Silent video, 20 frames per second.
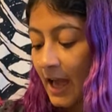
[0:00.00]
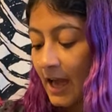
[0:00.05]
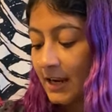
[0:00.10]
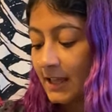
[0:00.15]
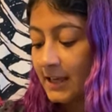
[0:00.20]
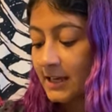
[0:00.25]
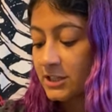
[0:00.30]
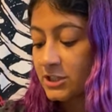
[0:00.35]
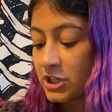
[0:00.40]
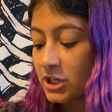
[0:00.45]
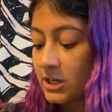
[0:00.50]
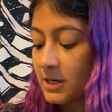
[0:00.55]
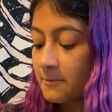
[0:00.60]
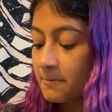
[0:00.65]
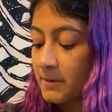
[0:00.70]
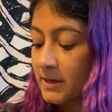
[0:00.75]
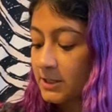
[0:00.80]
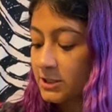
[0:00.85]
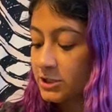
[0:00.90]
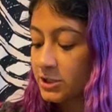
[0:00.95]
And he took a
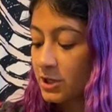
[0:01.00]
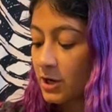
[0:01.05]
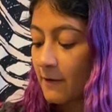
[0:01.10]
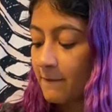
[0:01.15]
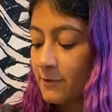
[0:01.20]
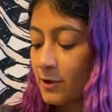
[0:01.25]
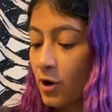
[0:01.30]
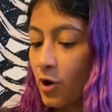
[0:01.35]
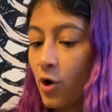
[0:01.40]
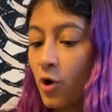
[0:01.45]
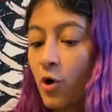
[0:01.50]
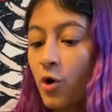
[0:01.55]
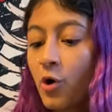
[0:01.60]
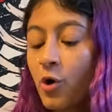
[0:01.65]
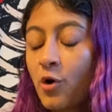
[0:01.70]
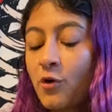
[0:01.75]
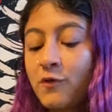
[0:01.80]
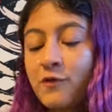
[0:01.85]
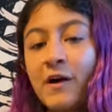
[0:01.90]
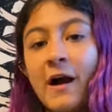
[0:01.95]
picture of the
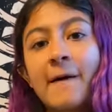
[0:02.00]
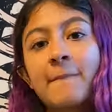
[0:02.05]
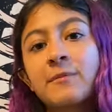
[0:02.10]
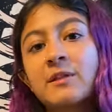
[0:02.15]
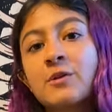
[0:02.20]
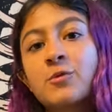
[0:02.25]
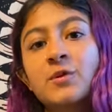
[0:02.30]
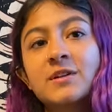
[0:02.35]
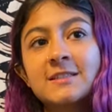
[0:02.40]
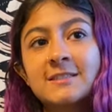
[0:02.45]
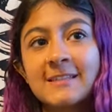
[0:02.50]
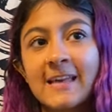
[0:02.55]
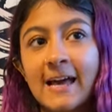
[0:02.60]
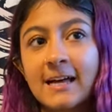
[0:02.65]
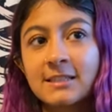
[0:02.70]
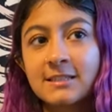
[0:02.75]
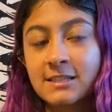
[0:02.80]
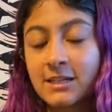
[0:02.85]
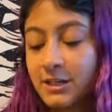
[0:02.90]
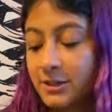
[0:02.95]
whole family with
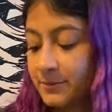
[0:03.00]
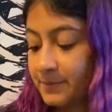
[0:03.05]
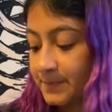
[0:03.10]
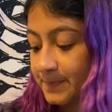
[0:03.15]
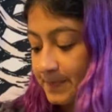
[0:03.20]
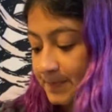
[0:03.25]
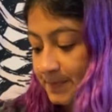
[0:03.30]
Santa.